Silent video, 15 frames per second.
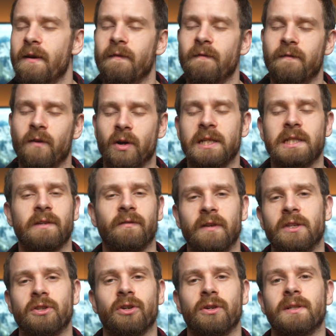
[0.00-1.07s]
voice
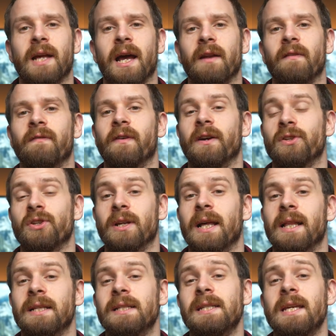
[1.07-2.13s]
features and
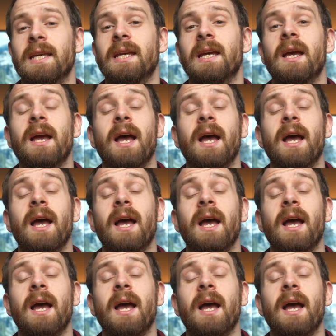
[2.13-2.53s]
functionality,